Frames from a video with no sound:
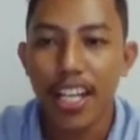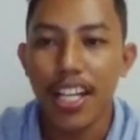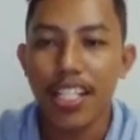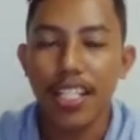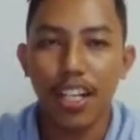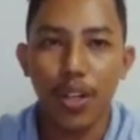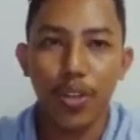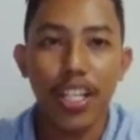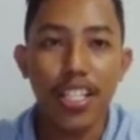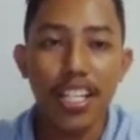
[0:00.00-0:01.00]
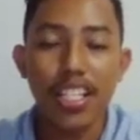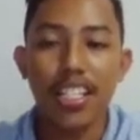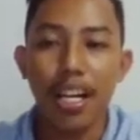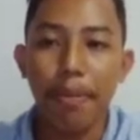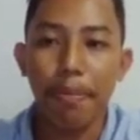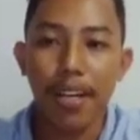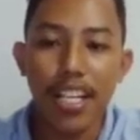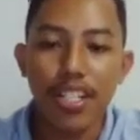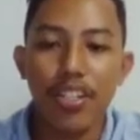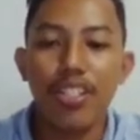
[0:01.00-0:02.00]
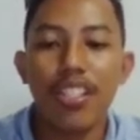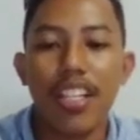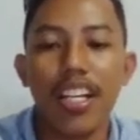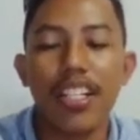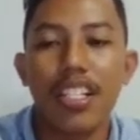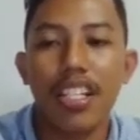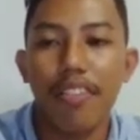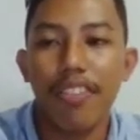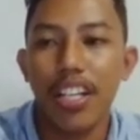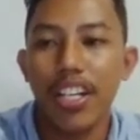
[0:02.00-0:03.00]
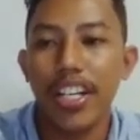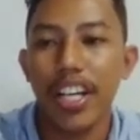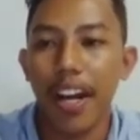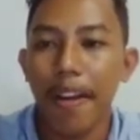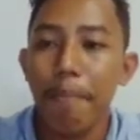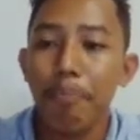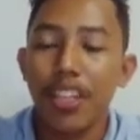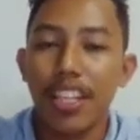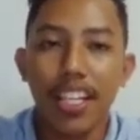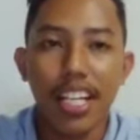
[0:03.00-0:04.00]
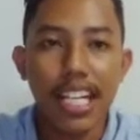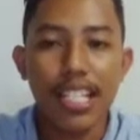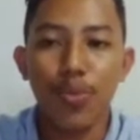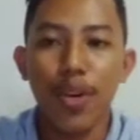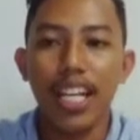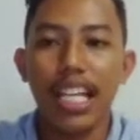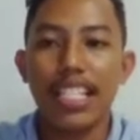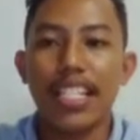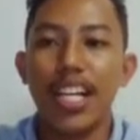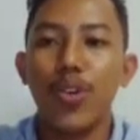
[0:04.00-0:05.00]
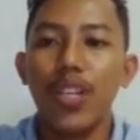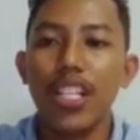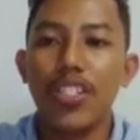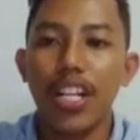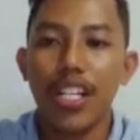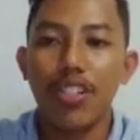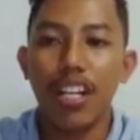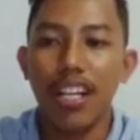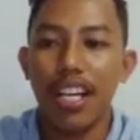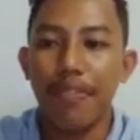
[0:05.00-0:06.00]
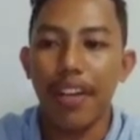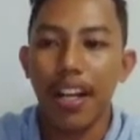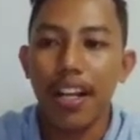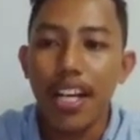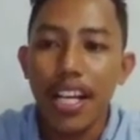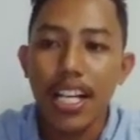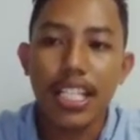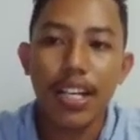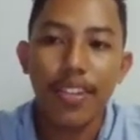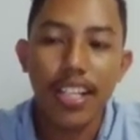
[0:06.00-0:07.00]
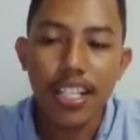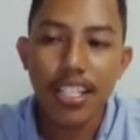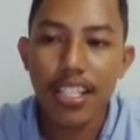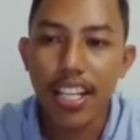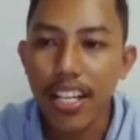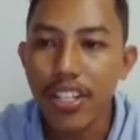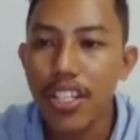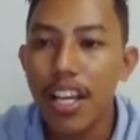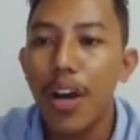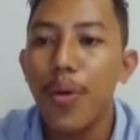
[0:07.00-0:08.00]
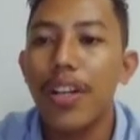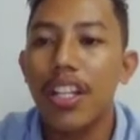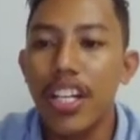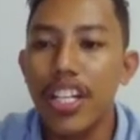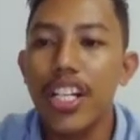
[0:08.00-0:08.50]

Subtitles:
So this is the preparation stage of the learner. The next one is the unistructural level. So in this stage, when learner